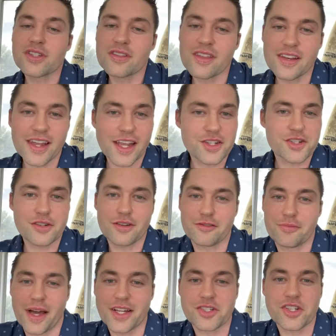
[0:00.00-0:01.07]
to the nature
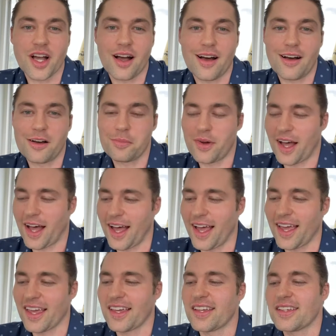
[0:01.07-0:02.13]
of my job,
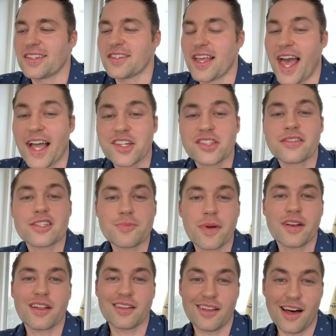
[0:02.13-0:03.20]
I actually
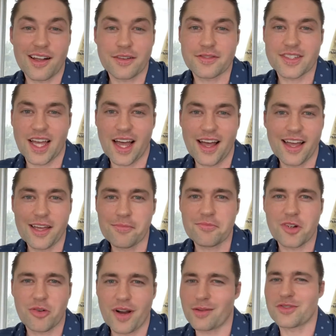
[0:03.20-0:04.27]
spend a lot of
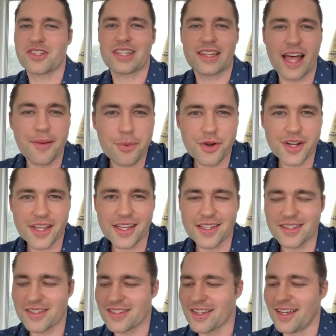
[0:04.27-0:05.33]
time around
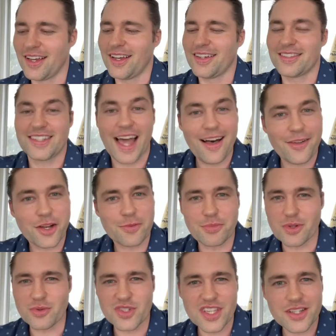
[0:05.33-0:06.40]
celebrities, talented
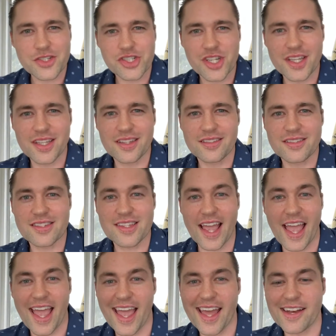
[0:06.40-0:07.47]

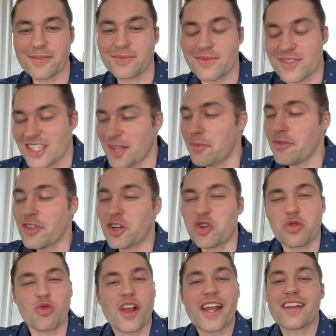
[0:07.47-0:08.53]
musicians, and some of the
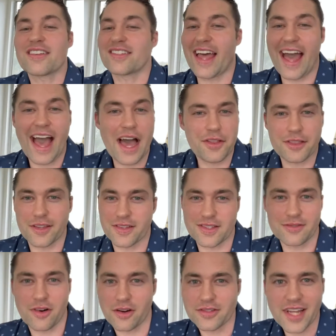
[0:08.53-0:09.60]
greatest athletes
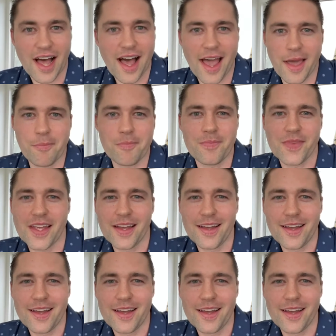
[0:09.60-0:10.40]
of our time.